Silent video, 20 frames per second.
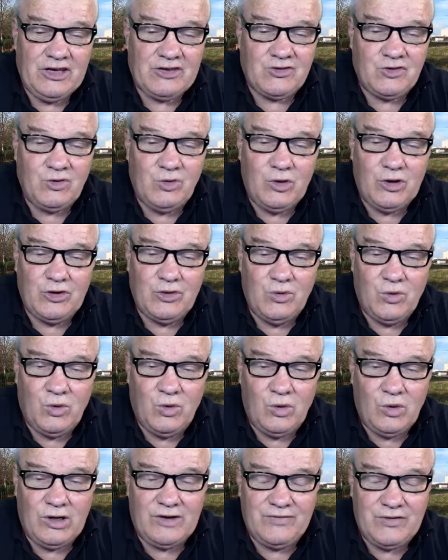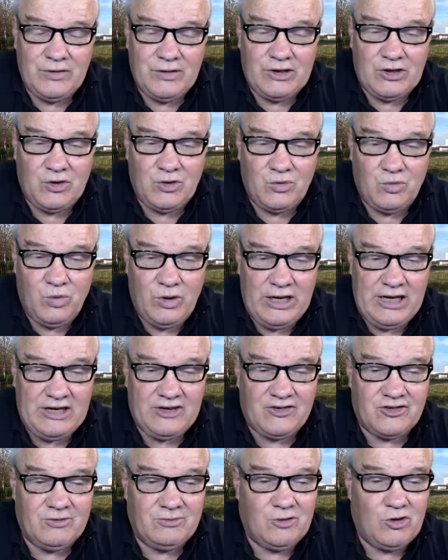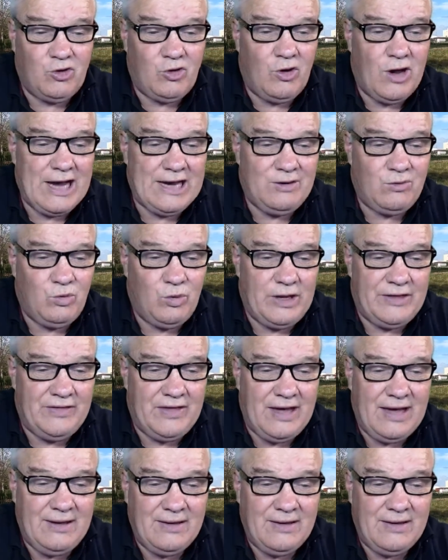all in all, a very good week, some great weather.